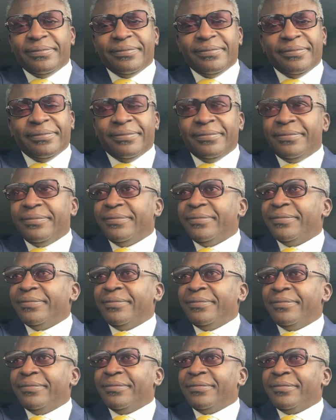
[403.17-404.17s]
Mm,
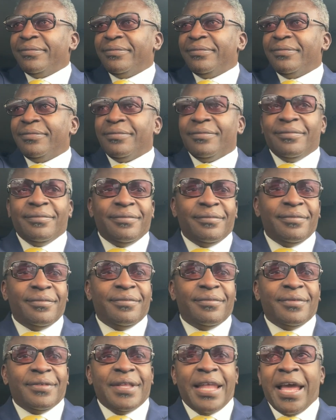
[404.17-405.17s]
mm,
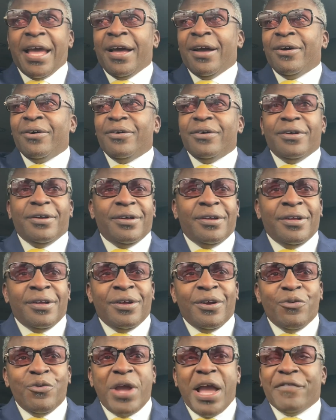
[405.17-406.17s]
mm. Now,
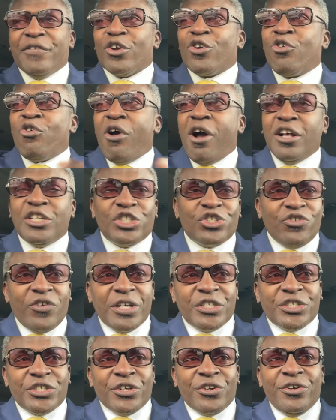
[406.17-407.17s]
we have the
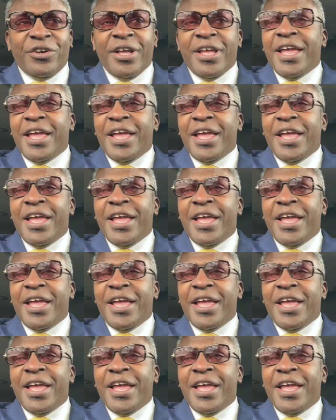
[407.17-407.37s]
cross-dresser